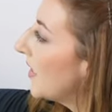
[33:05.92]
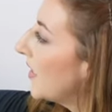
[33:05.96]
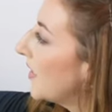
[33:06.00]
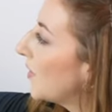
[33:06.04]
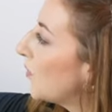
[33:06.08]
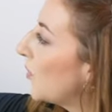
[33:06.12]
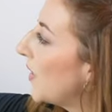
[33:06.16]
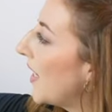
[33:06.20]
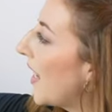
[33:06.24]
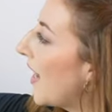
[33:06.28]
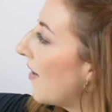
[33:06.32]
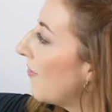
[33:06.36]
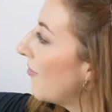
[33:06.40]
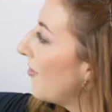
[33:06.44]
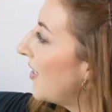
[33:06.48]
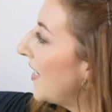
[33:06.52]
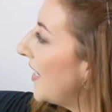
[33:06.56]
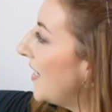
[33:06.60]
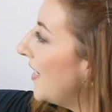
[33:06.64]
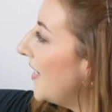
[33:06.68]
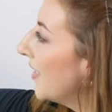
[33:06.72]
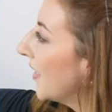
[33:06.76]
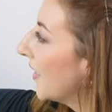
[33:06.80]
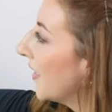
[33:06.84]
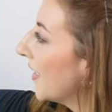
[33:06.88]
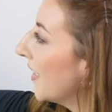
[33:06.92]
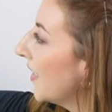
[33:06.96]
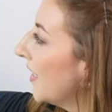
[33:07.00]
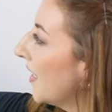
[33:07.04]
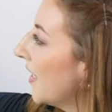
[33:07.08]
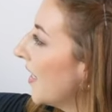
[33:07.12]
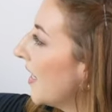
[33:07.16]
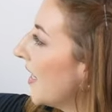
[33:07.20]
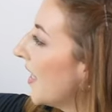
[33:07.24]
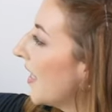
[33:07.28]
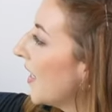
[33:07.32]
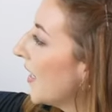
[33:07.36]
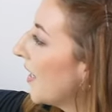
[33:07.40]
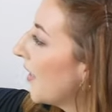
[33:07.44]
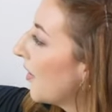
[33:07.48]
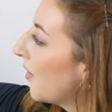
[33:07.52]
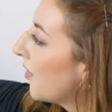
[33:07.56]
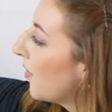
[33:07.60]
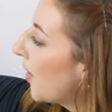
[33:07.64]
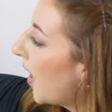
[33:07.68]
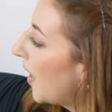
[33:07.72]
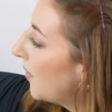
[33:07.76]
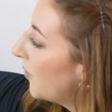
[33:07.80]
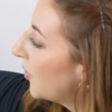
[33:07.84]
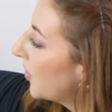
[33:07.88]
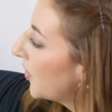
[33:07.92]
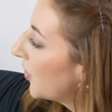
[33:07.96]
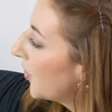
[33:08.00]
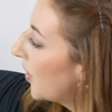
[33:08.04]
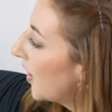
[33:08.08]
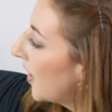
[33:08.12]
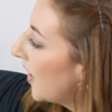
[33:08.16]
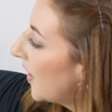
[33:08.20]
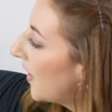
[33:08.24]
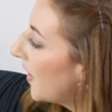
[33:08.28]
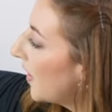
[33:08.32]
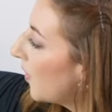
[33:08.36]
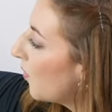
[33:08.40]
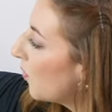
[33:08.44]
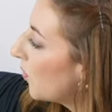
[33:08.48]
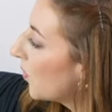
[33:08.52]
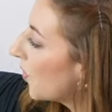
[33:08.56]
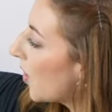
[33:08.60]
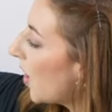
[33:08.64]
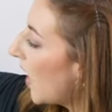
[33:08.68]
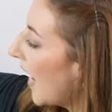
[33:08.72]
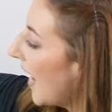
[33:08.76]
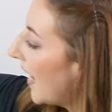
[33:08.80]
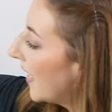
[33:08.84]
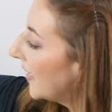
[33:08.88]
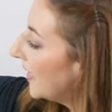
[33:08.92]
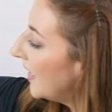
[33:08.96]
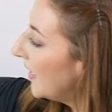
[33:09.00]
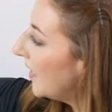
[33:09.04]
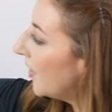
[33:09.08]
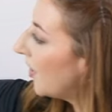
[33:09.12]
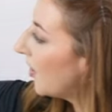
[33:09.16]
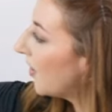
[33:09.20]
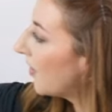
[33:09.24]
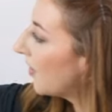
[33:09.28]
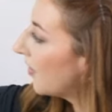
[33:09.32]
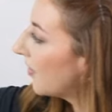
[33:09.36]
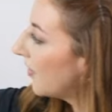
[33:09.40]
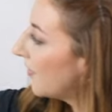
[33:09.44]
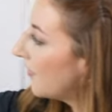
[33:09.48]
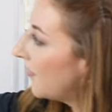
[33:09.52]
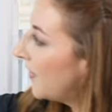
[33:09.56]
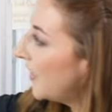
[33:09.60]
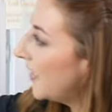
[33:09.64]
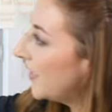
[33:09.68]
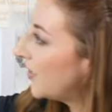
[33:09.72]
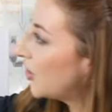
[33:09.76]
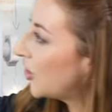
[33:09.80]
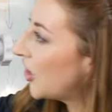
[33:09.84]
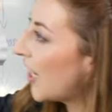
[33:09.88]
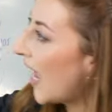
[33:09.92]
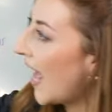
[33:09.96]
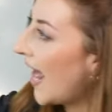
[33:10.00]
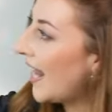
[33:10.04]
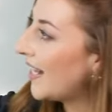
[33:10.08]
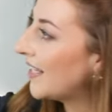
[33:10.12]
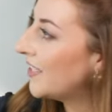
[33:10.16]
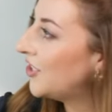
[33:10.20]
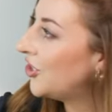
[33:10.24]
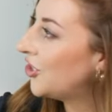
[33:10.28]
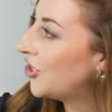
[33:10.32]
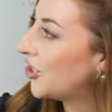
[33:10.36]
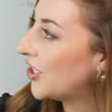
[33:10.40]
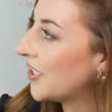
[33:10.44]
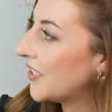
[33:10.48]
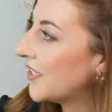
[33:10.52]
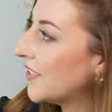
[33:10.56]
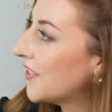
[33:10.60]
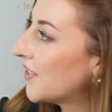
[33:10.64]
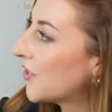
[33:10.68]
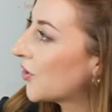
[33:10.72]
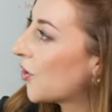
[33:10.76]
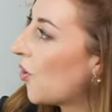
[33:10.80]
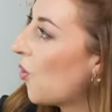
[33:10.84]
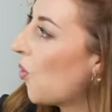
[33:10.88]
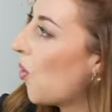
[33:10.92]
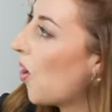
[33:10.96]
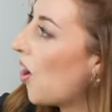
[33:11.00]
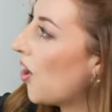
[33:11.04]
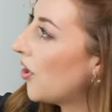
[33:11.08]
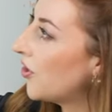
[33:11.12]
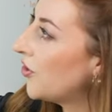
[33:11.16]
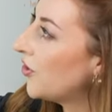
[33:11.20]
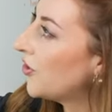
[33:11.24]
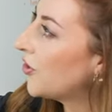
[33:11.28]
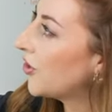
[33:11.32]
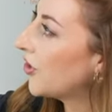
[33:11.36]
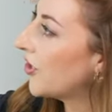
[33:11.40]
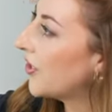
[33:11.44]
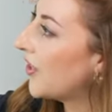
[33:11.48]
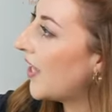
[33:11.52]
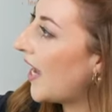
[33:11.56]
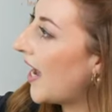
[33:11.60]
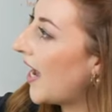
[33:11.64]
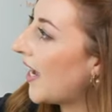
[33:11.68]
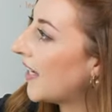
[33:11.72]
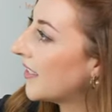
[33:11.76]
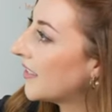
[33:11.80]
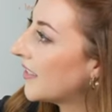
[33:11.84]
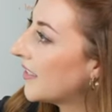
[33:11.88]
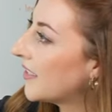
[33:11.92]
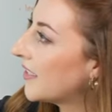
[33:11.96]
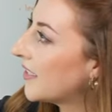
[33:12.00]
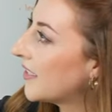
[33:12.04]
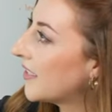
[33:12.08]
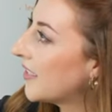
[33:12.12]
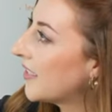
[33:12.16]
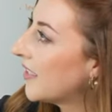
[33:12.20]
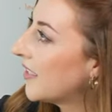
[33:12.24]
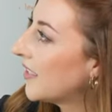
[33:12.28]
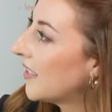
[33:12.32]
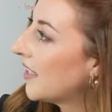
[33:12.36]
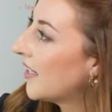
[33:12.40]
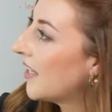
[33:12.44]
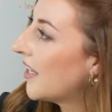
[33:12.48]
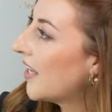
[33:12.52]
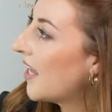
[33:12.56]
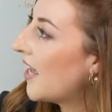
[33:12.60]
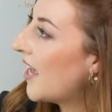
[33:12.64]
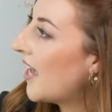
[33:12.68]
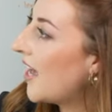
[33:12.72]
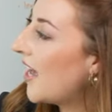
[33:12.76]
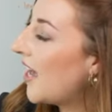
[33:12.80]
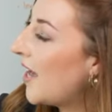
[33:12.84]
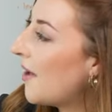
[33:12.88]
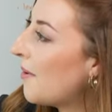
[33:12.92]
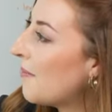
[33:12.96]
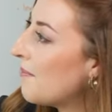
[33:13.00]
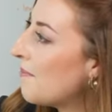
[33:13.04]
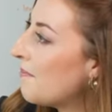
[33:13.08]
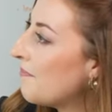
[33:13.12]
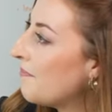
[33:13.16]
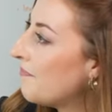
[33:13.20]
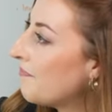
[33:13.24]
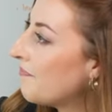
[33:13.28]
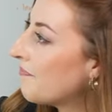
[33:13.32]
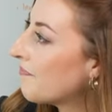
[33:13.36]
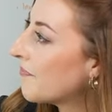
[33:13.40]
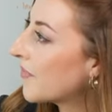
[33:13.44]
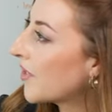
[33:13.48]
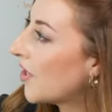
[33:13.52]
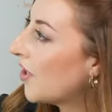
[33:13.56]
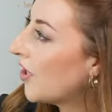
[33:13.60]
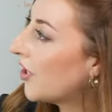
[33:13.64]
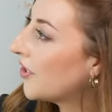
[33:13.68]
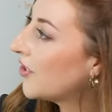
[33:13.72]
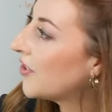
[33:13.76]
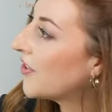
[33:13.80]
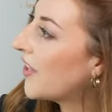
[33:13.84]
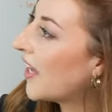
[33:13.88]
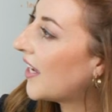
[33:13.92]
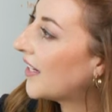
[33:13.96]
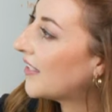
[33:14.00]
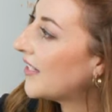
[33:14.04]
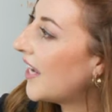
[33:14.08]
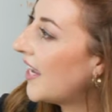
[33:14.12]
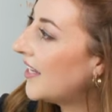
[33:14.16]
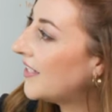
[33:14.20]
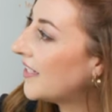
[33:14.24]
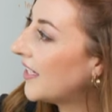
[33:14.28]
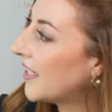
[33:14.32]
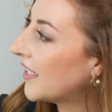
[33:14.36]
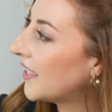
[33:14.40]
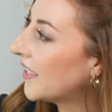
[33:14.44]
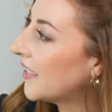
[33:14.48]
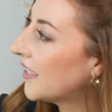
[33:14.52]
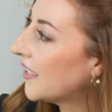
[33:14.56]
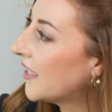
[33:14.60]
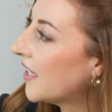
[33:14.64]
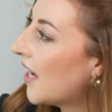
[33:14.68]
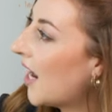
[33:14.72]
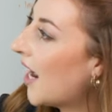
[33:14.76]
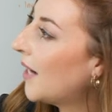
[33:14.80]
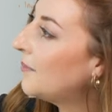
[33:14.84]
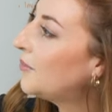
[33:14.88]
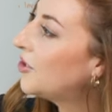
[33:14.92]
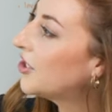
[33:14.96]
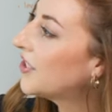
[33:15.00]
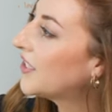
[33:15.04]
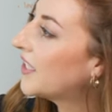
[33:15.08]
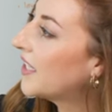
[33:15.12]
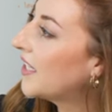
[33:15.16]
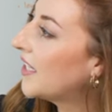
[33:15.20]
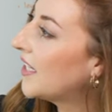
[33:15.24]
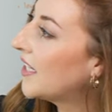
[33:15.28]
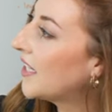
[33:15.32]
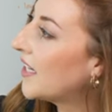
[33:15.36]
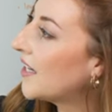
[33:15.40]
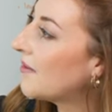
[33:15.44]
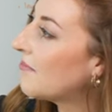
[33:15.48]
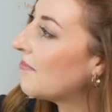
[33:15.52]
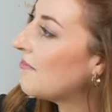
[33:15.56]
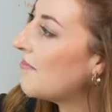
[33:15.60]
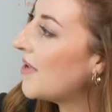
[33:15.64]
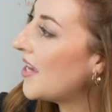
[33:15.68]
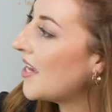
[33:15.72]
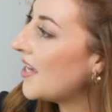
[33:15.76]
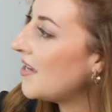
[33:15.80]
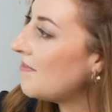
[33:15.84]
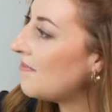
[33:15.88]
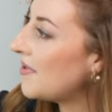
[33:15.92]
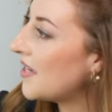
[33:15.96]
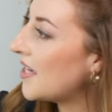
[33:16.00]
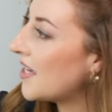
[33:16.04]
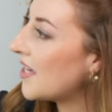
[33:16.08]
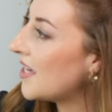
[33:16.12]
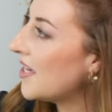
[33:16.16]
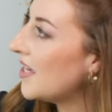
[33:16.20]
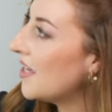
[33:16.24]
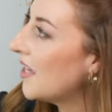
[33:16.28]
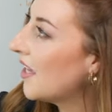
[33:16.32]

we have here. I'm just trying to think, would any other of these challenges go under that heading? I'm just thinking maybe